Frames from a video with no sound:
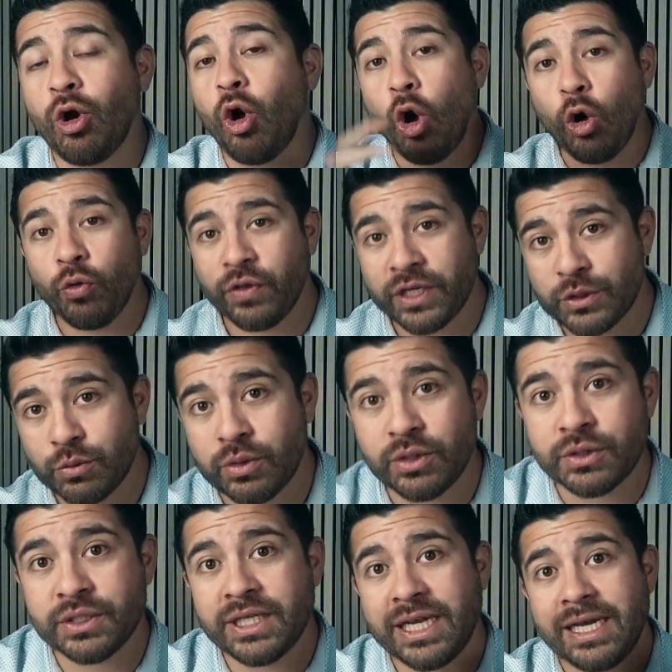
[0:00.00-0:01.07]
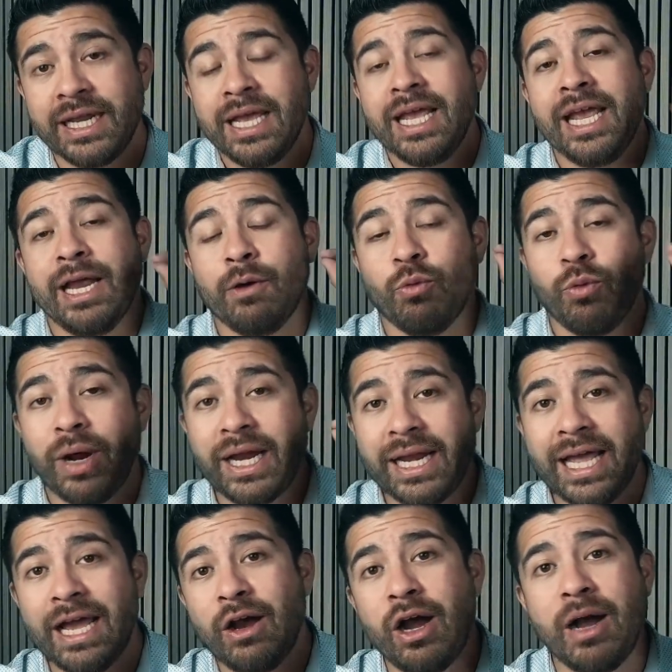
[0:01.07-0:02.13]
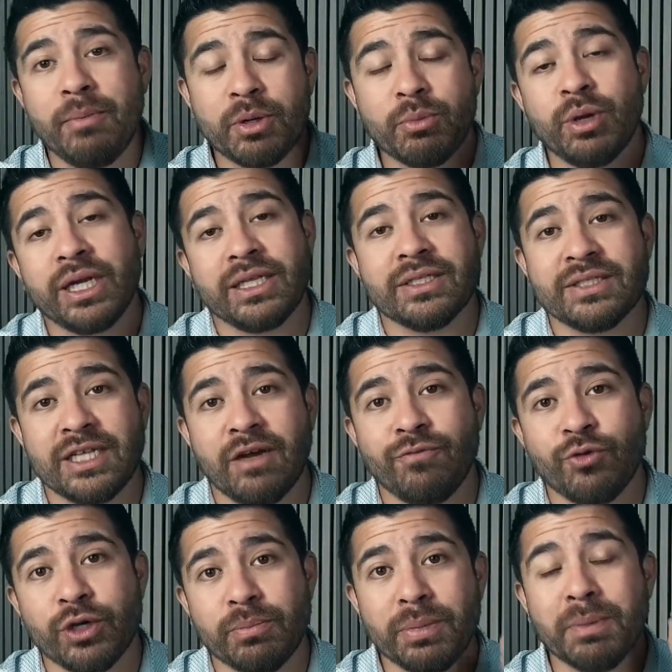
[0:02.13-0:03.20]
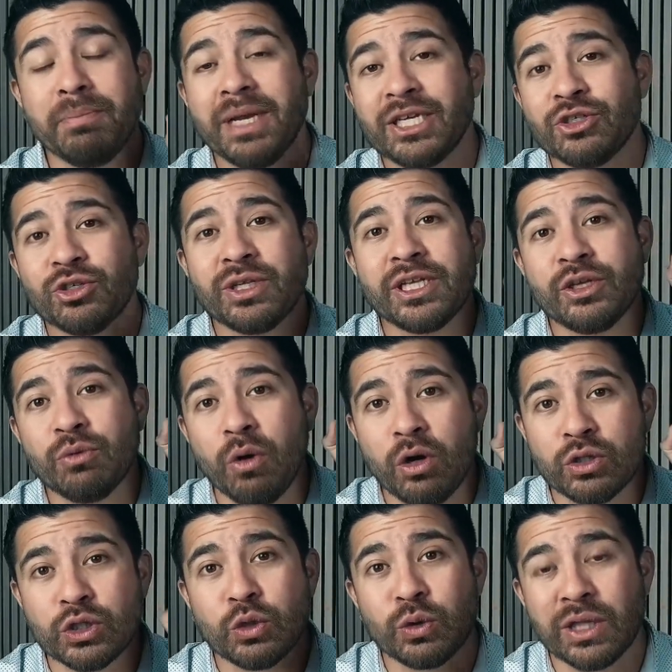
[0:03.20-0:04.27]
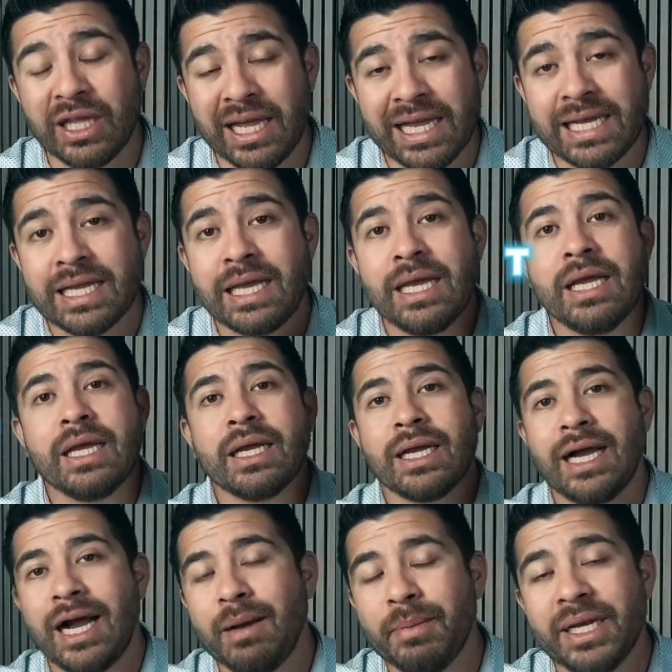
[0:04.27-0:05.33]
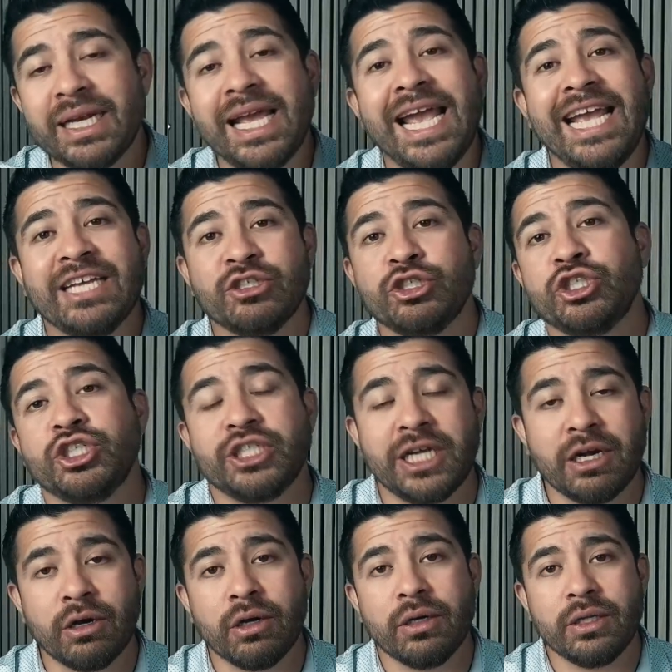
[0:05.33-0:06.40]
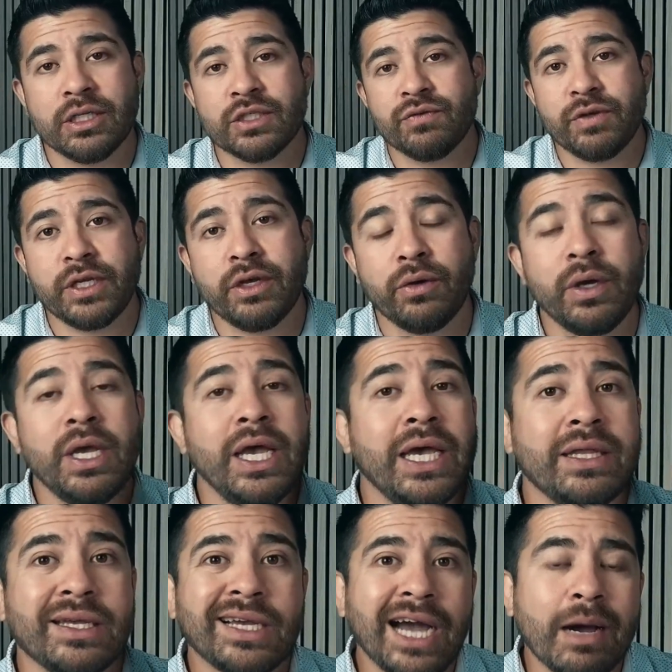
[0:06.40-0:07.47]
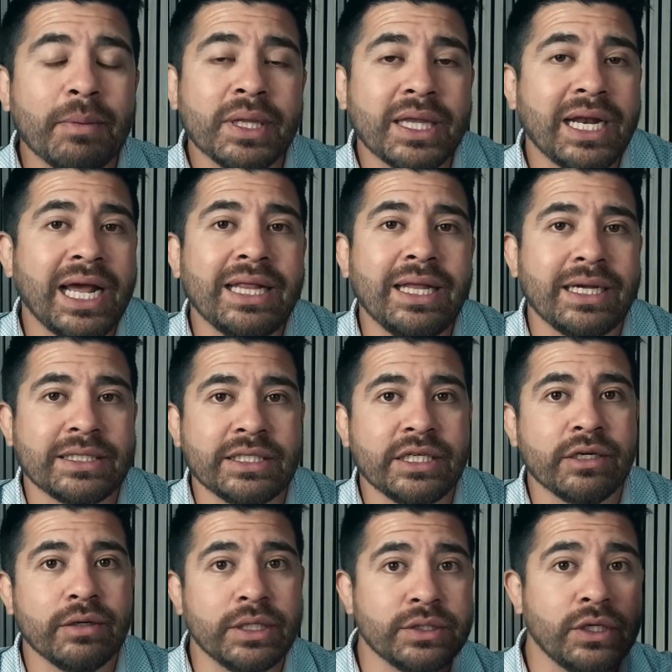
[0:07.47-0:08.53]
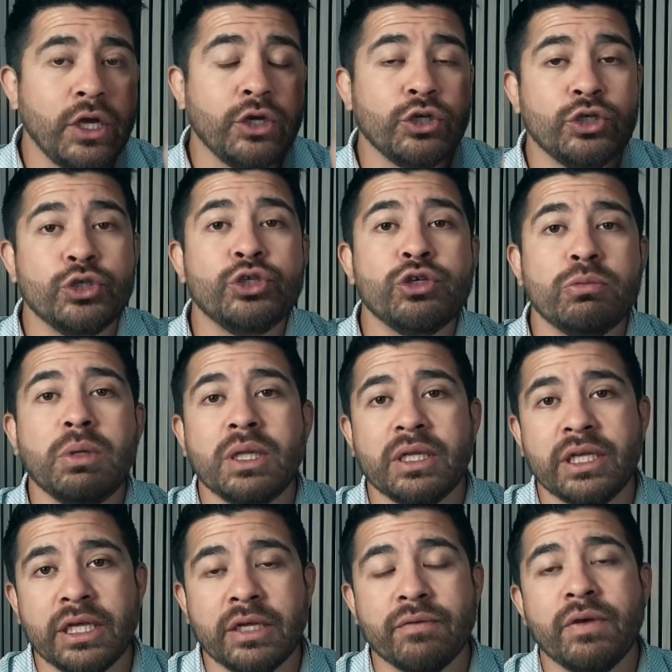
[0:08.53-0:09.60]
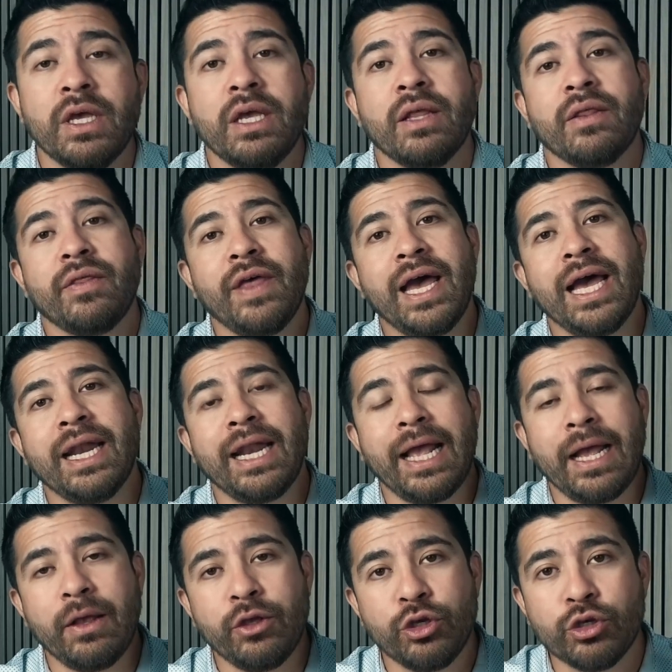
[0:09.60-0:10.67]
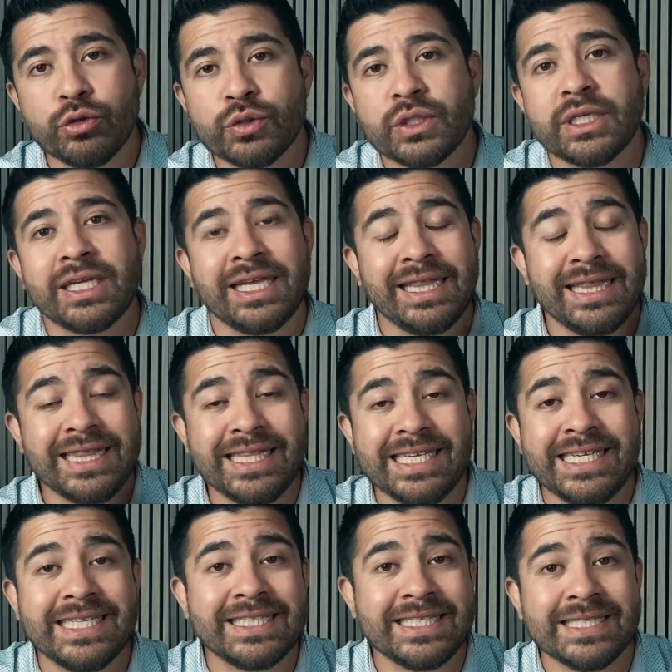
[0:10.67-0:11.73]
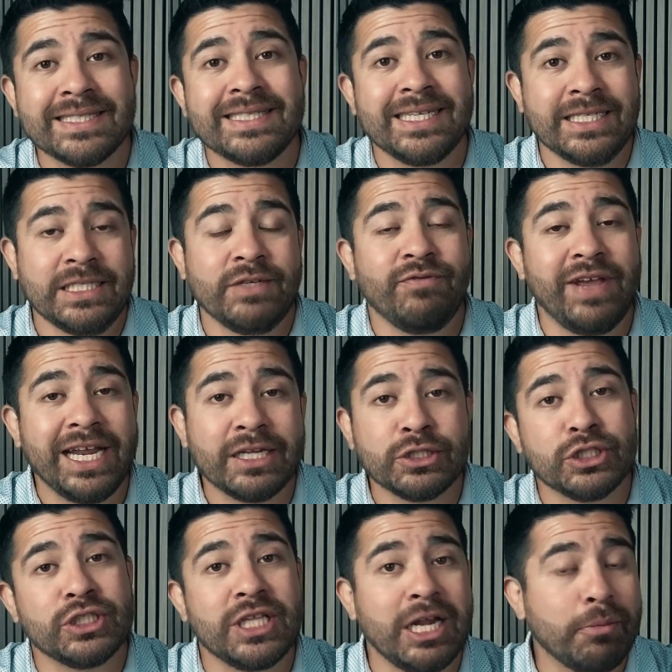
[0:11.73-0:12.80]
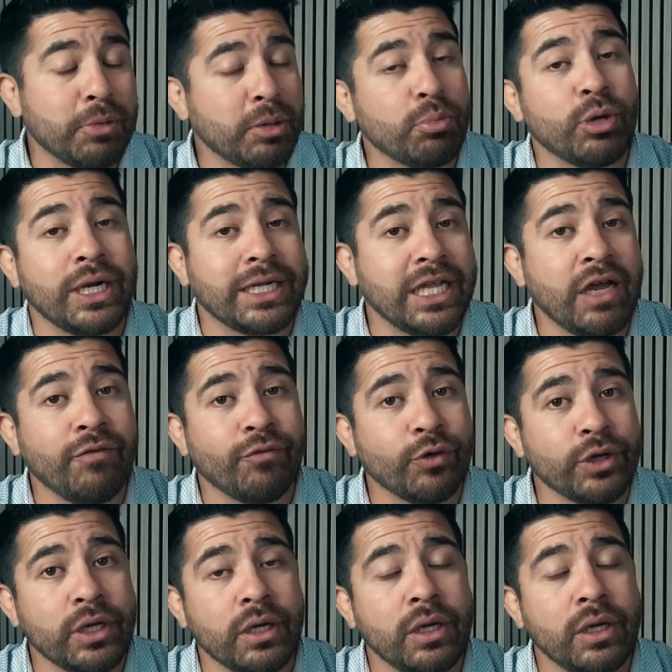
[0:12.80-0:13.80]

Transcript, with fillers: all things real estate. And right now, I'm going to break this down for you, but make sure that you also like, comment, and share this video. And the comment that I'd like to hear is, do you believe that using these distinct advantages that I'm going to break down for you